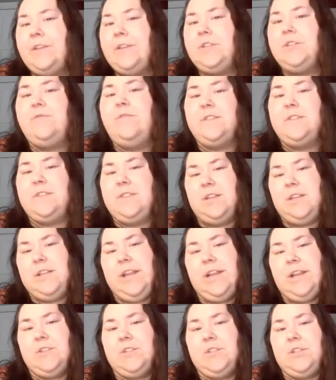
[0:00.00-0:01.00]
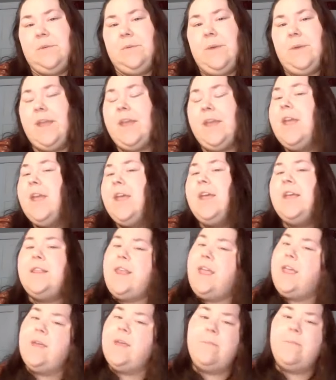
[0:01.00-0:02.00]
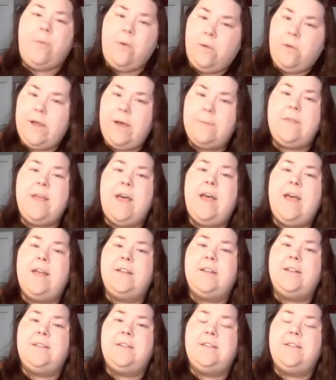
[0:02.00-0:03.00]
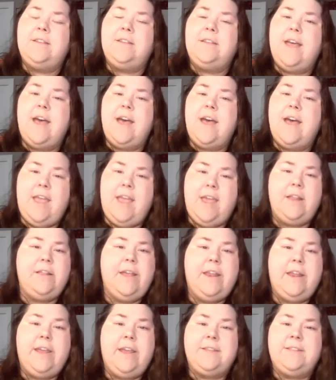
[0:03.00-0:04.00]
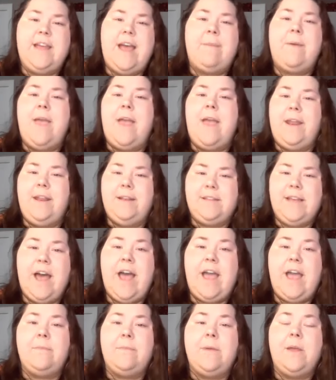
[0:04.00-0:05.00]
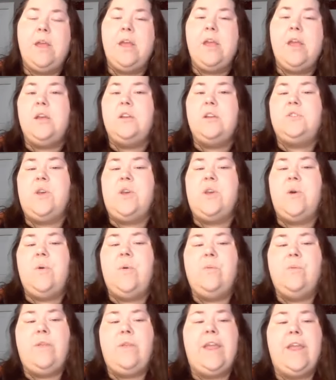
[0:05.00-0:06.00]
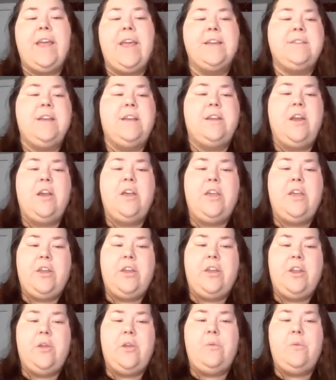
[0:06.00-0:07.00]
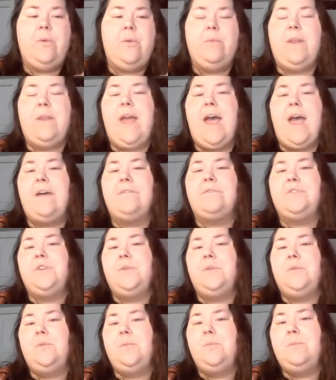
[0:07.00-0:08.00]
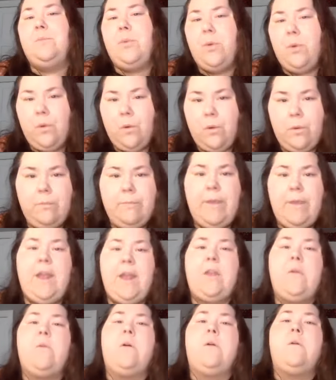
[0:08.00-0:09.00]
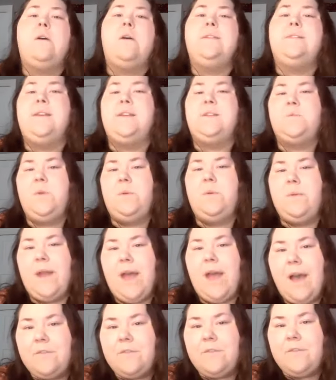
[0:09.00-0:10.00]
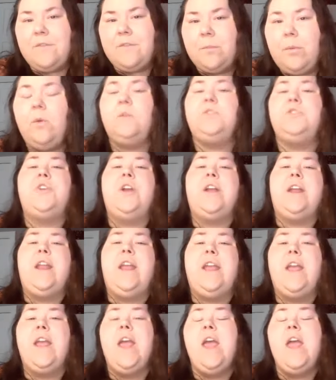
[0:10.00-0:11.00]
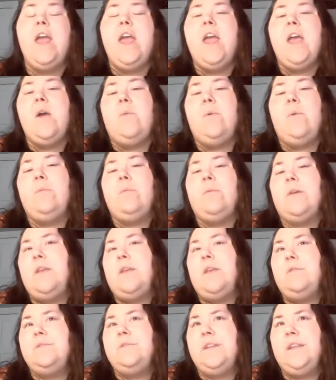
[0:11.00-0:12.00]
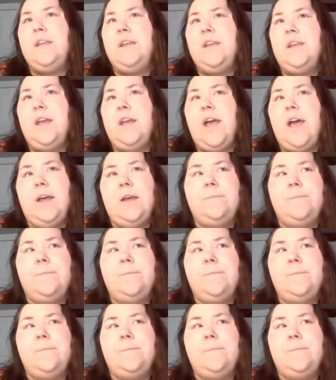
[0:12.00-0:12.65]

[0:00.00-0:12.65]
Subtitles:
each facility is doing, they can pull up that analytics tab at any time. So like I said earlier, we would have to pull manual quizzes, we would have to pull training. We were using